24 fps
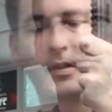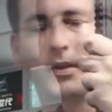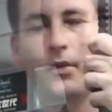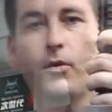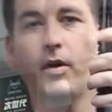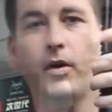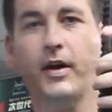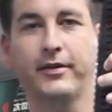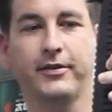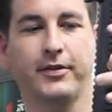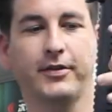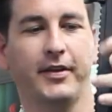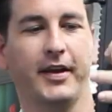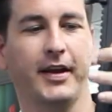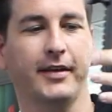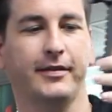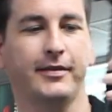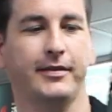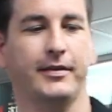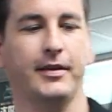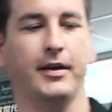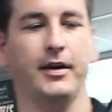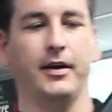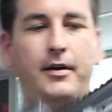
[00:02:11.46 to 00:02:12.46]
Right, so
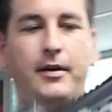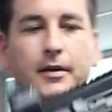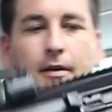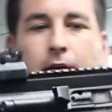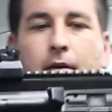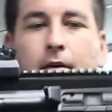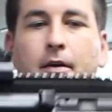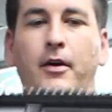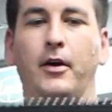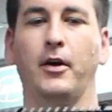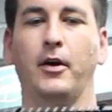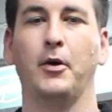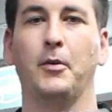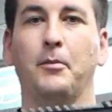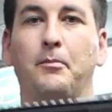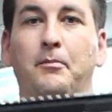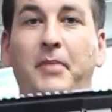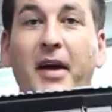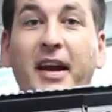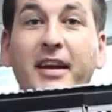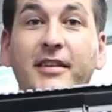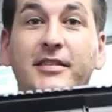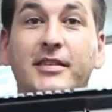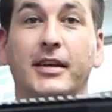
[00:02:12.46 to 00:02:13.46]
that's the
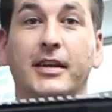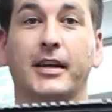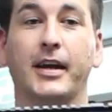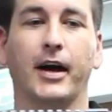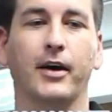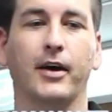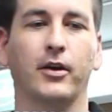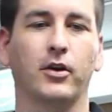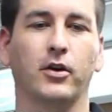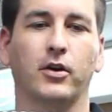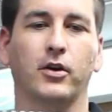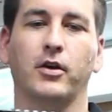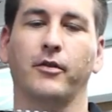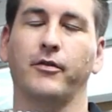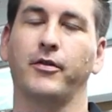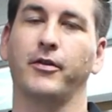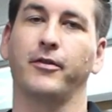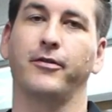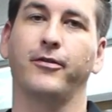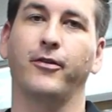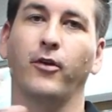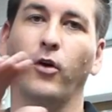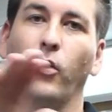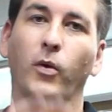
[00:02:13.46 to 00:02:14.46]
basic outlook of the
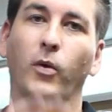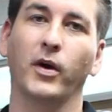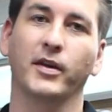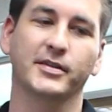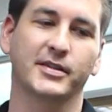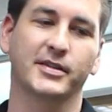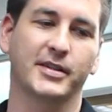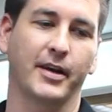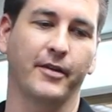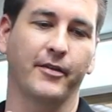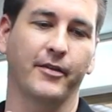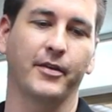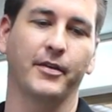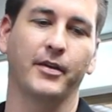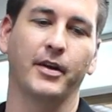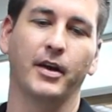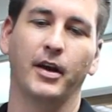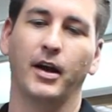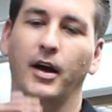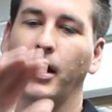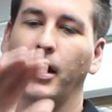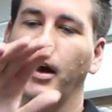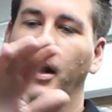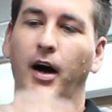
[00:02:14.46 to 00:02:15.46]
417.
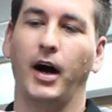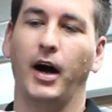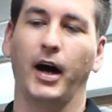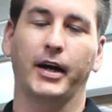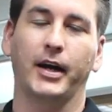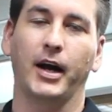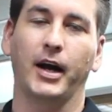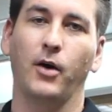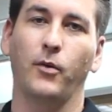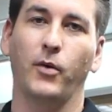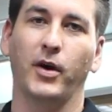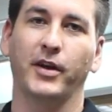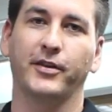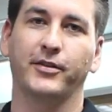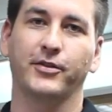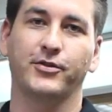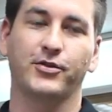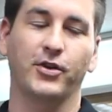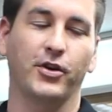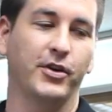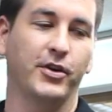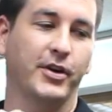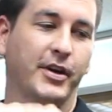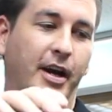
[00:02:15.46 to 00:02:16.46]
I can't wait to
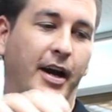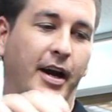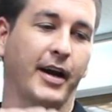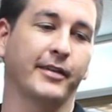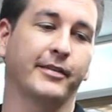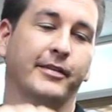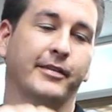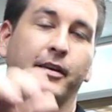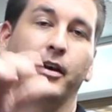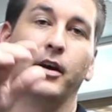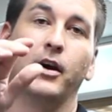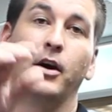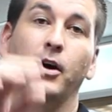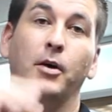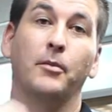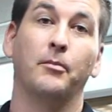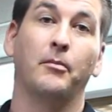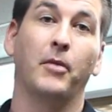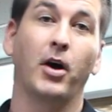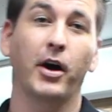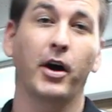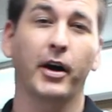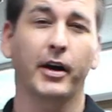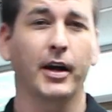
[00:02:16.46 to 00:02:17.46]
show you guys.
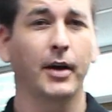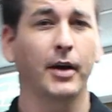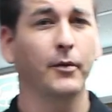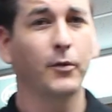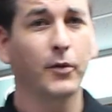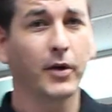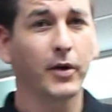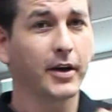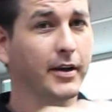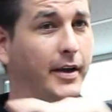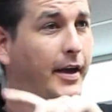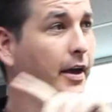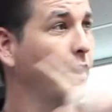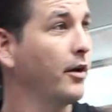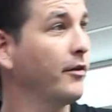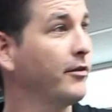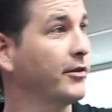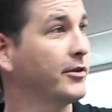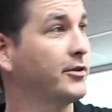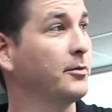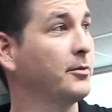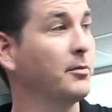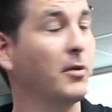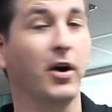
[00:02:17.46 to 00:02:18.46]
Mark, we're going to head over
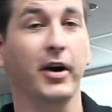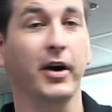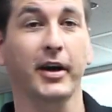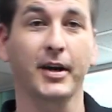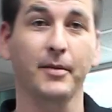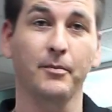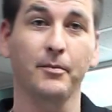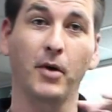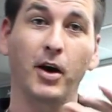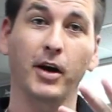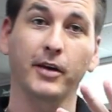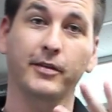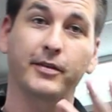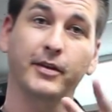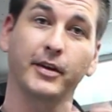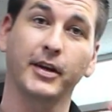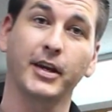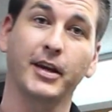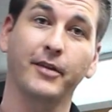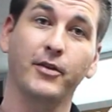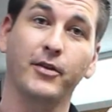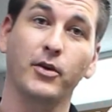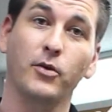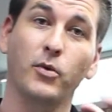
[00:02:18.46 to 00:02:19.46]
to Mark, and Mark's going to
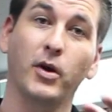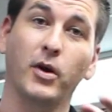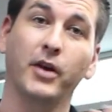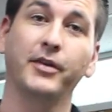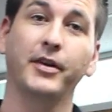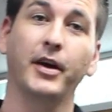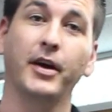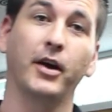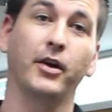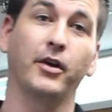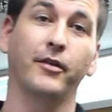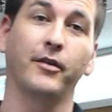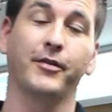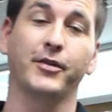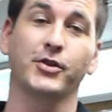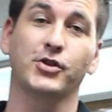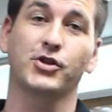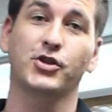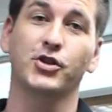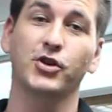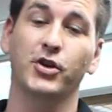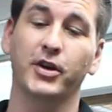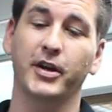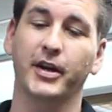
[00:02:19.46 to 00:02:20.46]
give you a rundown of the
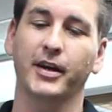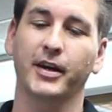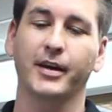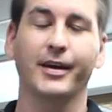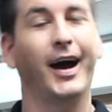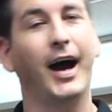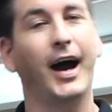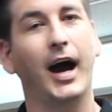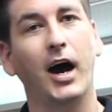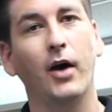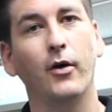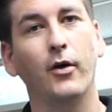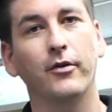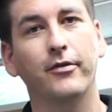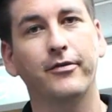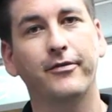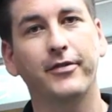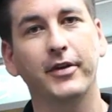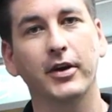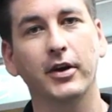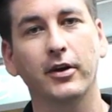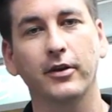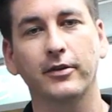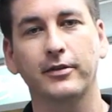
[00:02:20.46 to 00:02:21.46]
shooting, how it
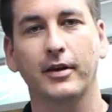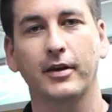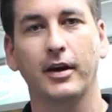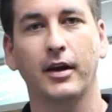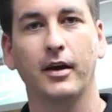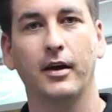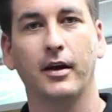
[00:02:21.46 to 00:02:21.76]
feels,